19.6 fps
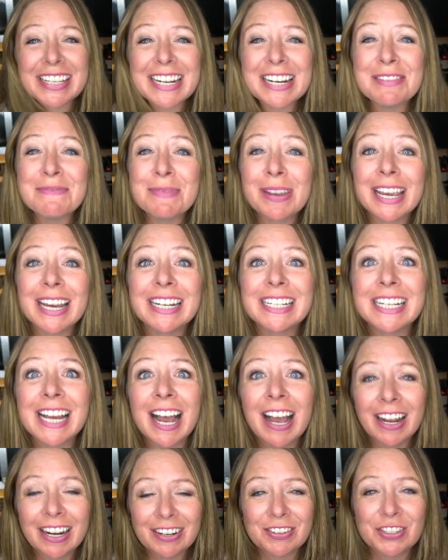gonna be a
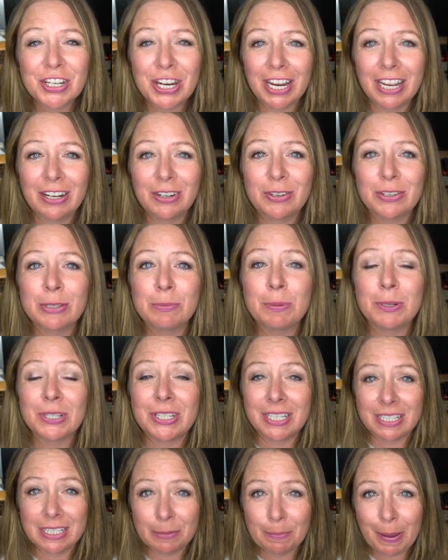ton of channels
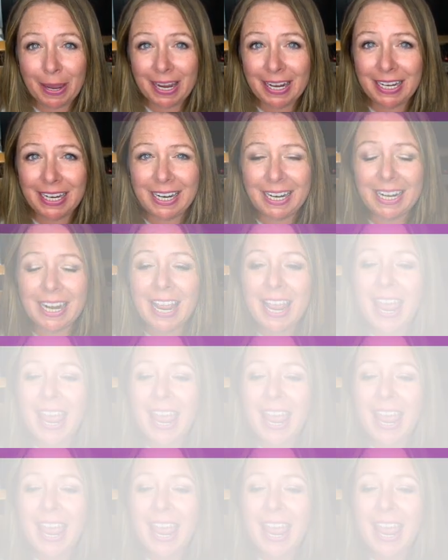participating,